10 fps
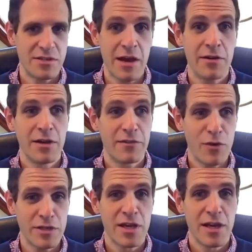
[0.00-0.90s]
Now, of
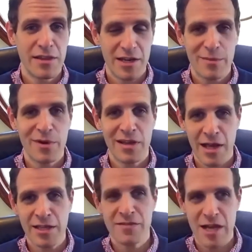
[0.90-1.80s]
course, the number and
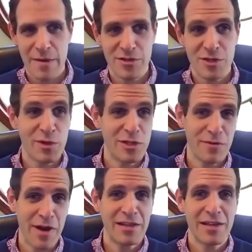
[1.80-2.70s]
length of stoppages will
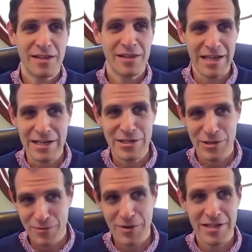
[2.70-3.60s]
directly lead
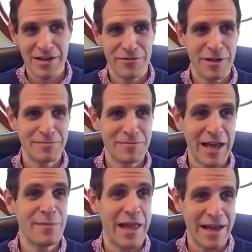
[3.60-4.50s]
to a different
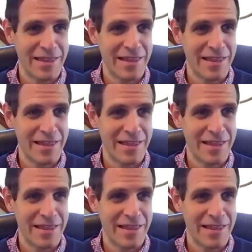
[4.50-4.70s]
game length.